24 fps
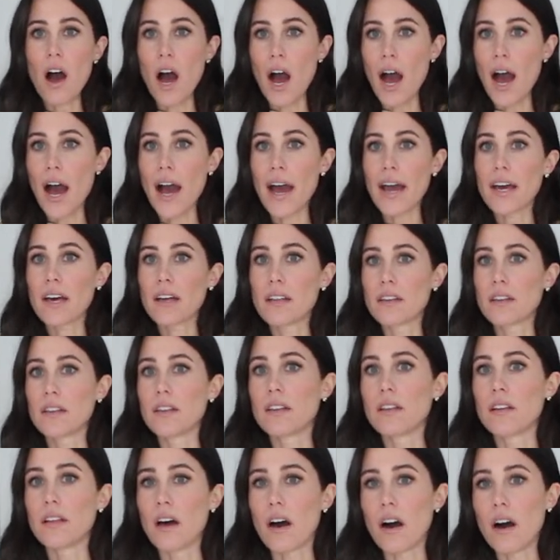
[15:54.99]
I
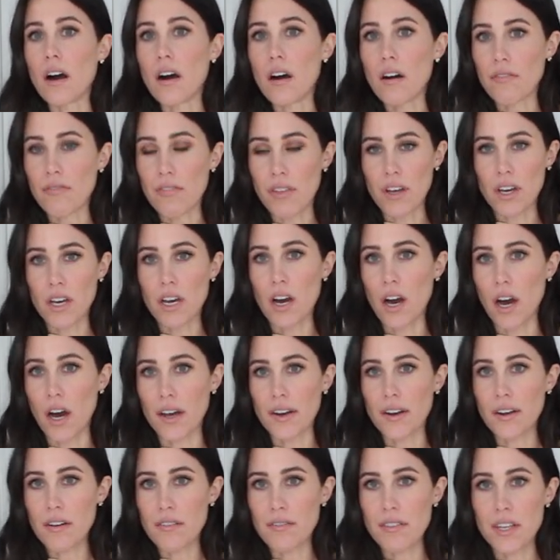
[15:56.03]
love the
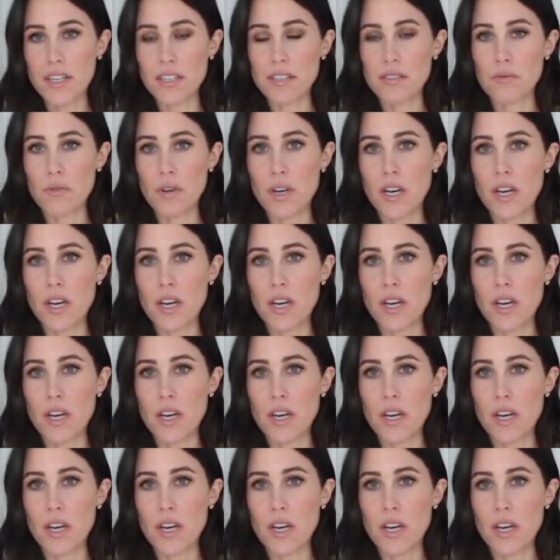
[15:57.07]
cut of this one.